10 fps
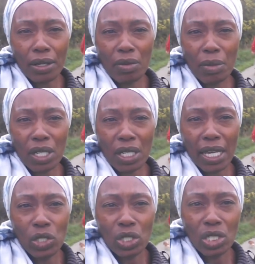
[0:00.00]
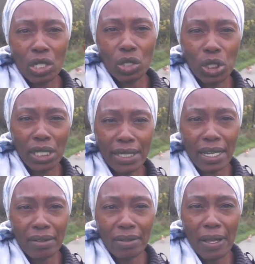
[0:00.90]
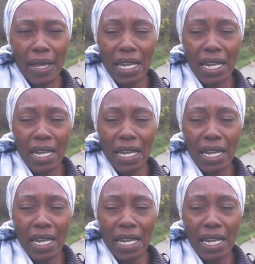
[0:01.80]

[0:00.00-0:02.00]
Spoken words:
communication shutdown.